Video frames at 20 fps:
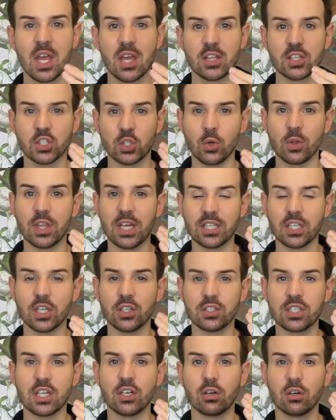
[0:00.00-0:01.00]
so that
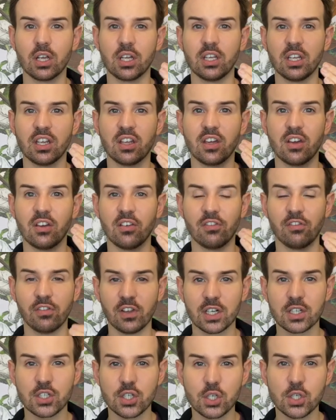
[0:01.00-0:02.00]
contain organic
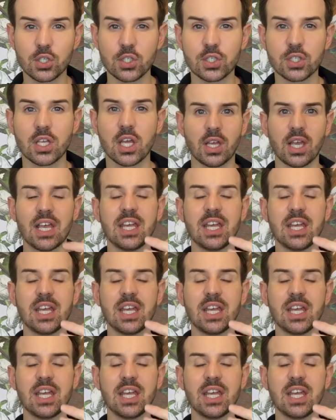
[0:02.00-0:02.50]
filters,